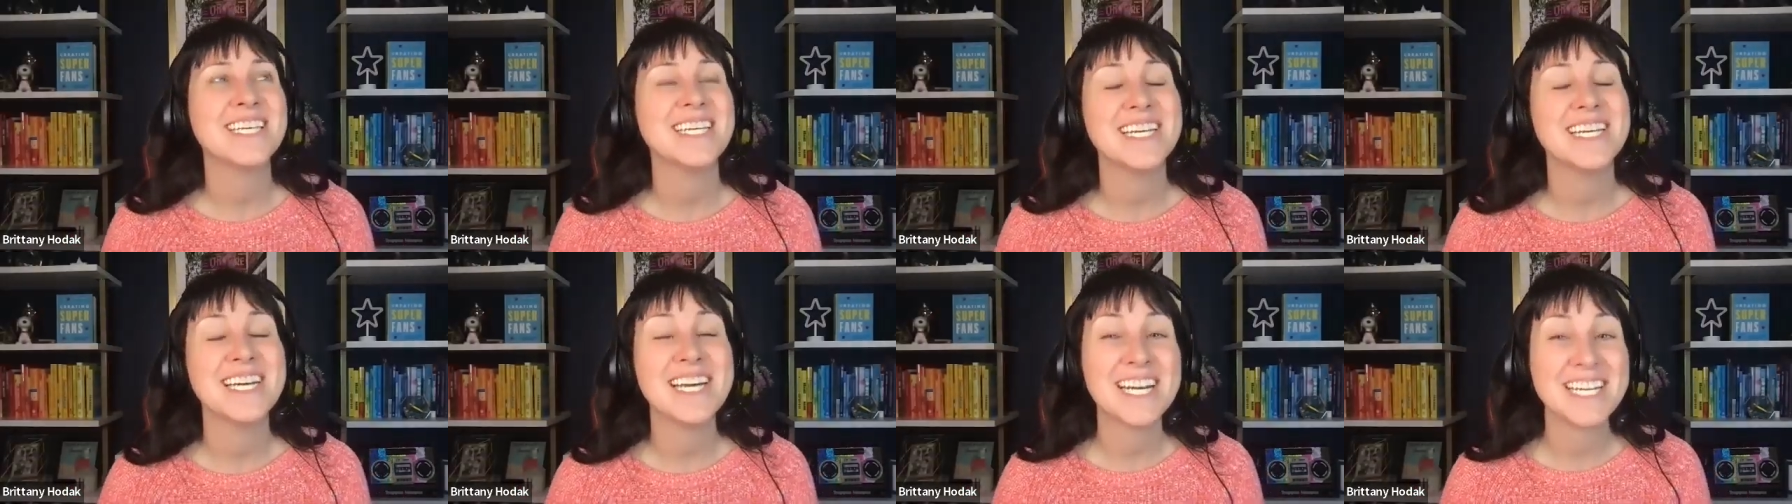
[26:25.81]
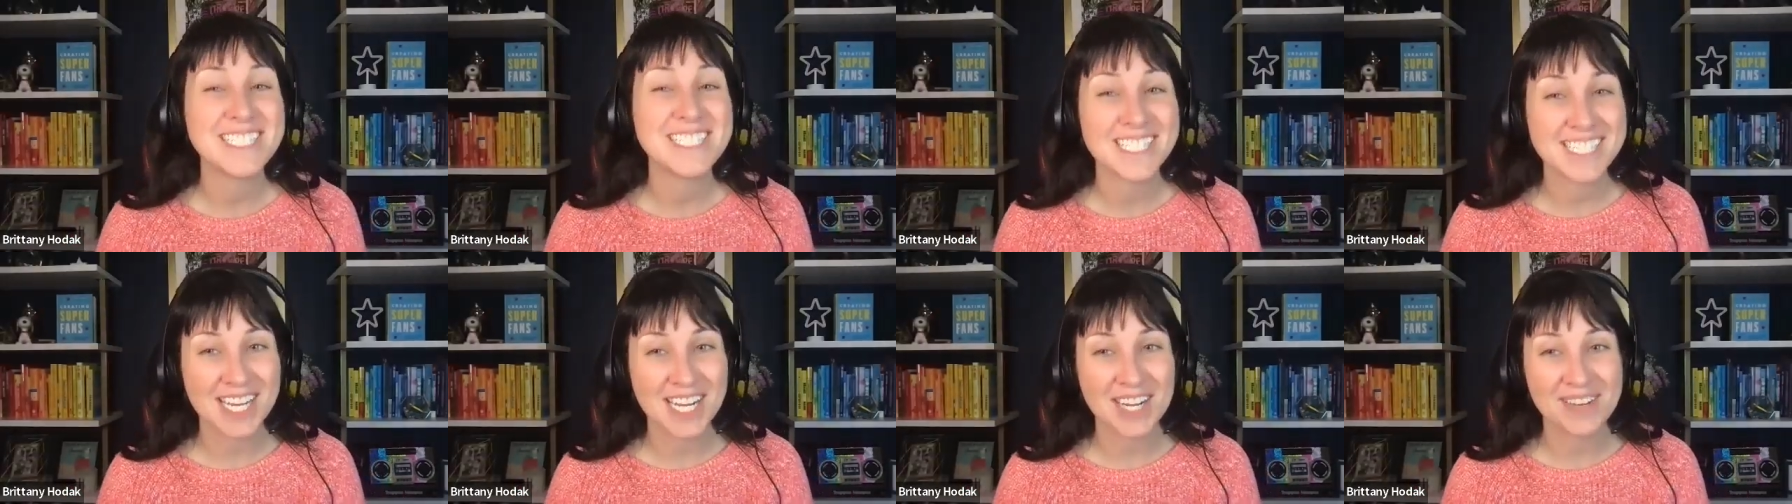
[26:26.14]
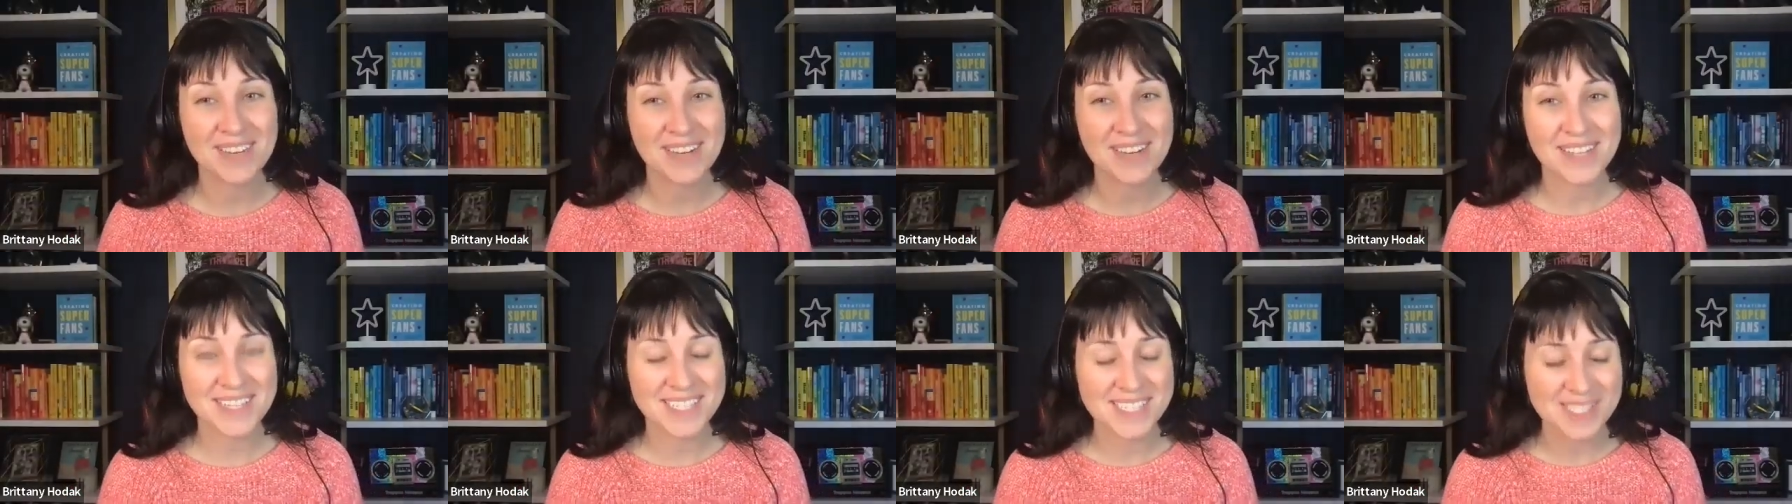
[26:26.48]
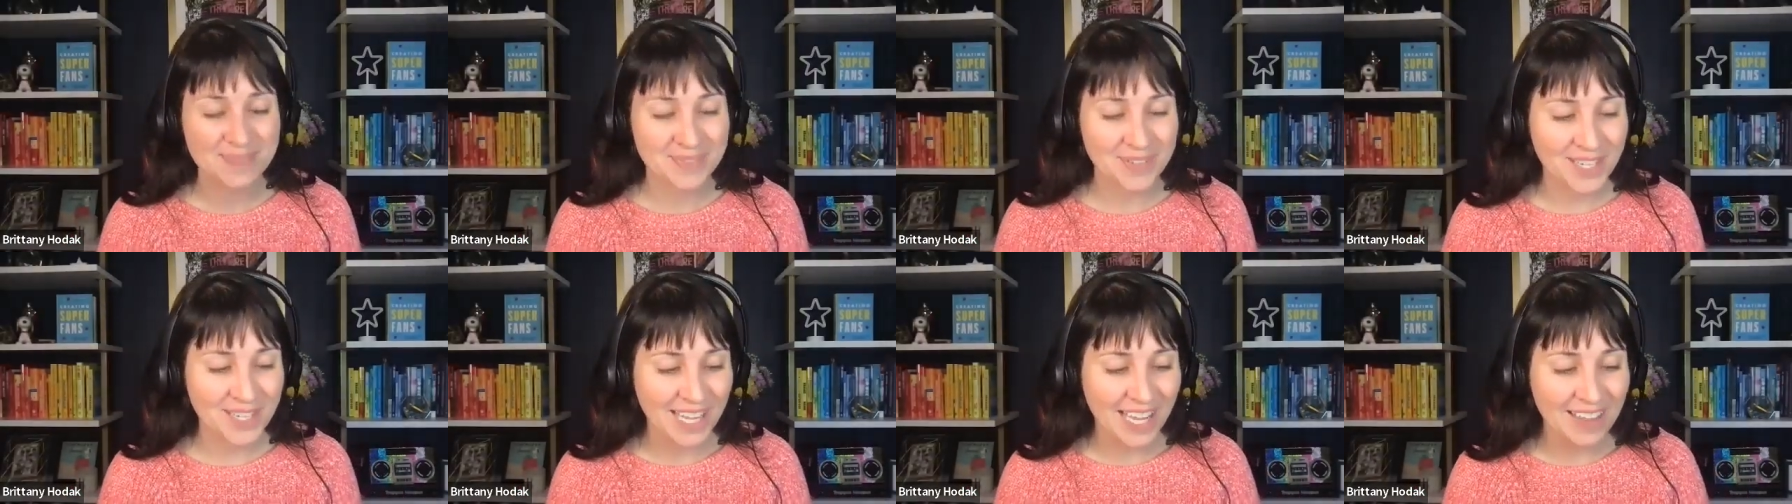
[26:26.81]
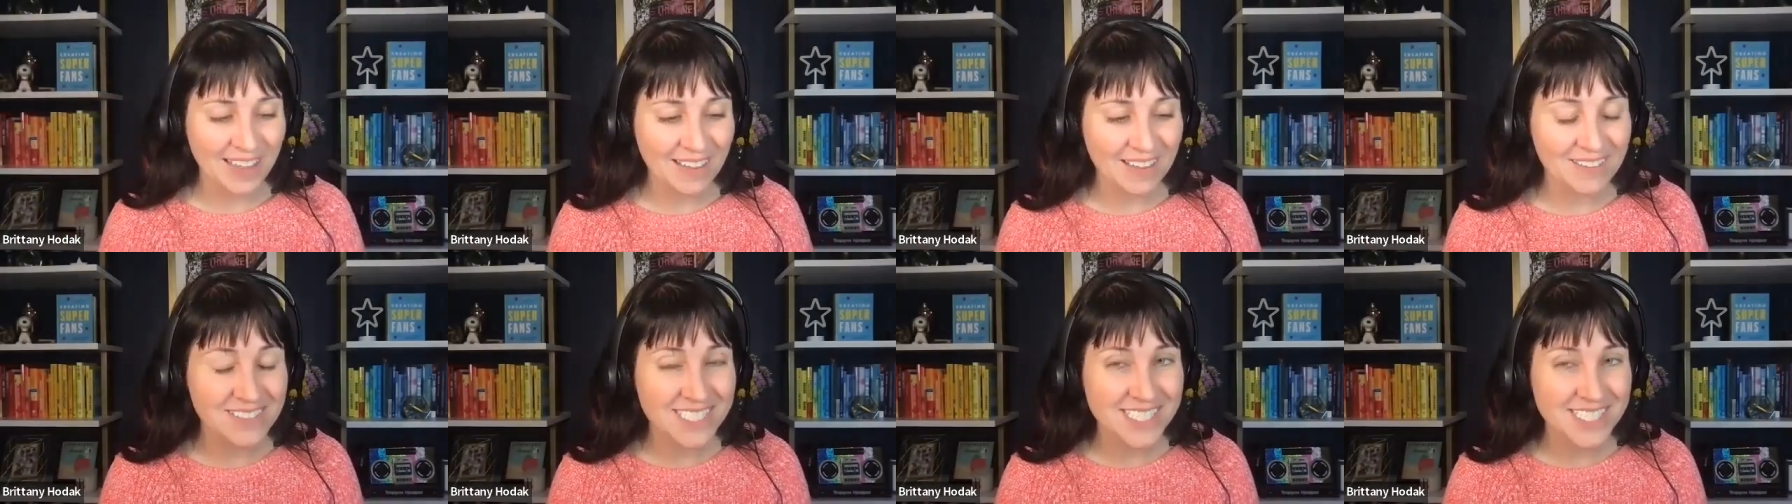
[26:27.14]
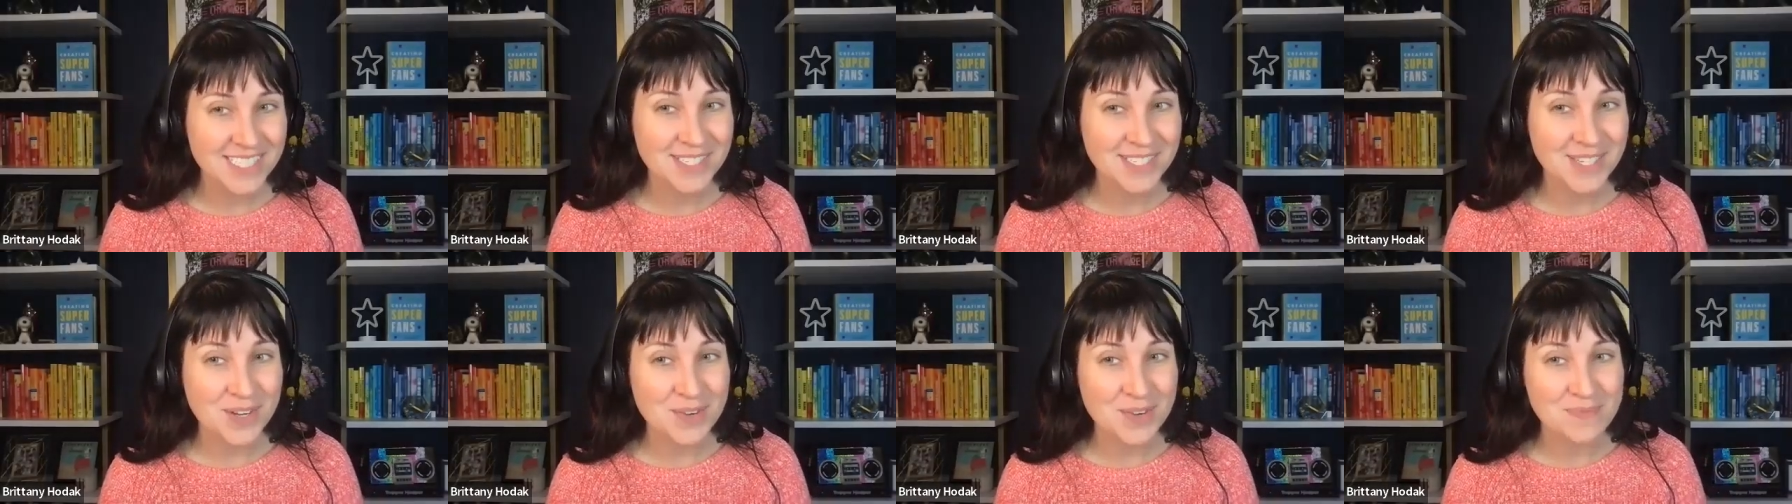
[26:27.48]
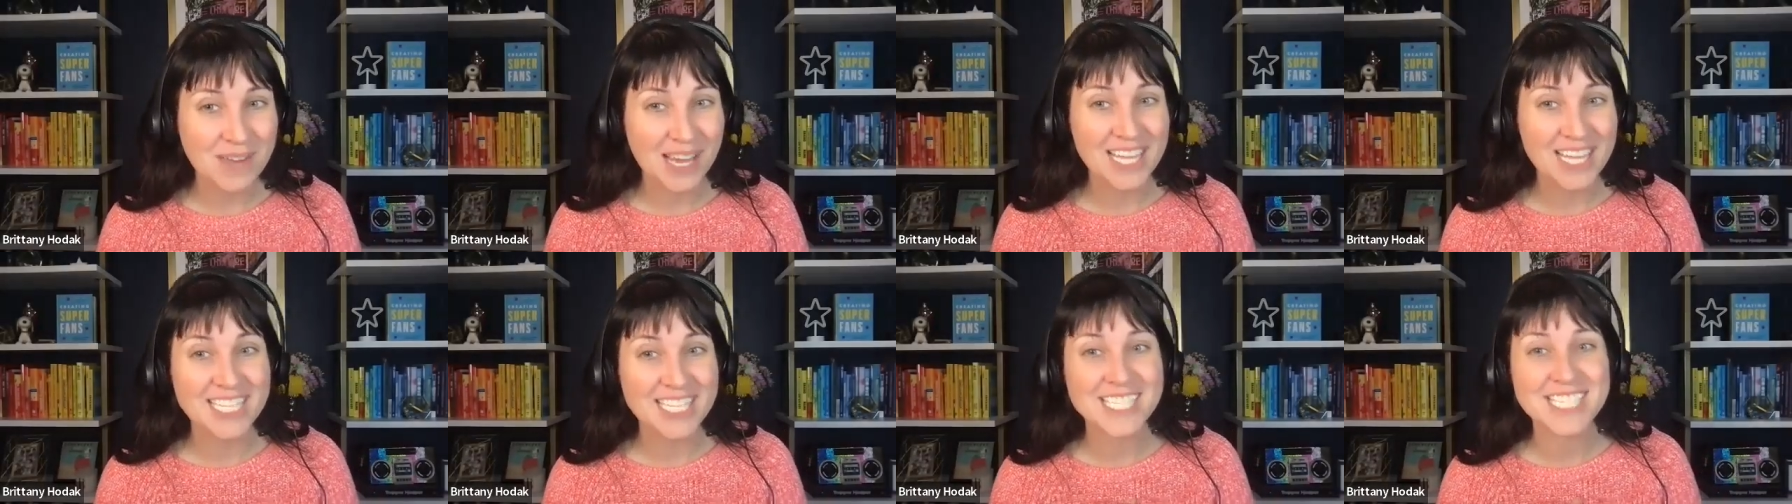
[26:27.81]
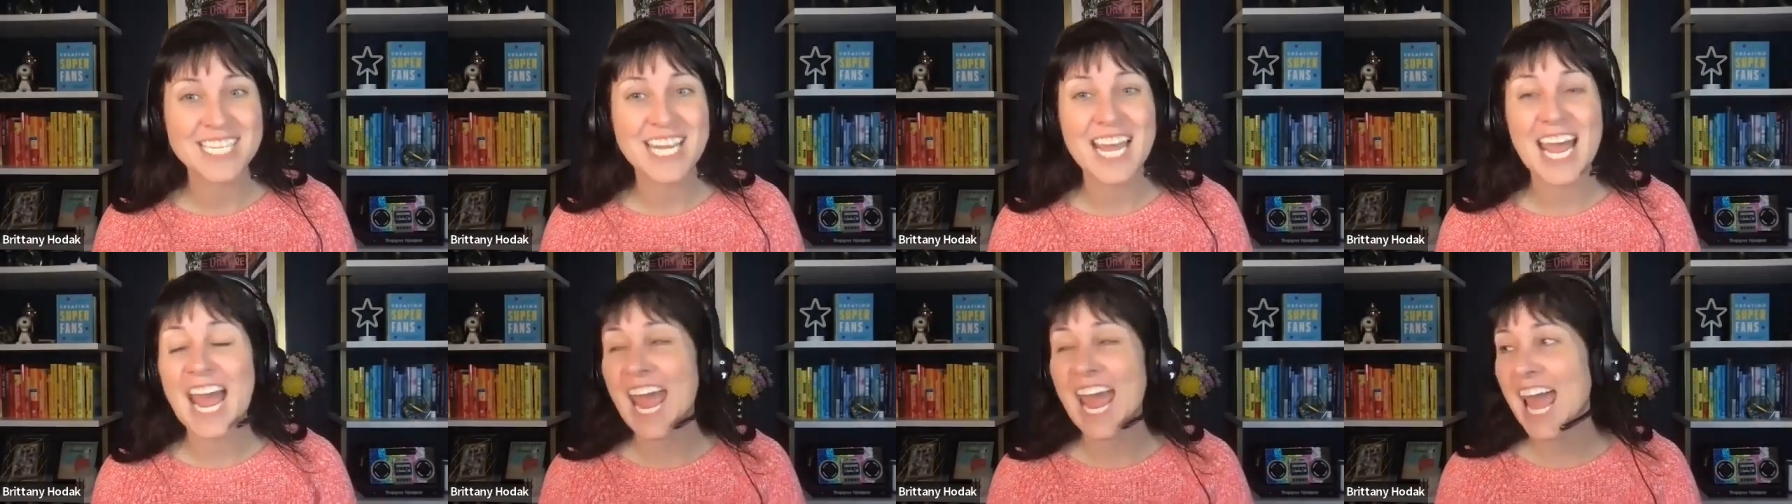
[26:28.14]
to talk about this book. I love it so much.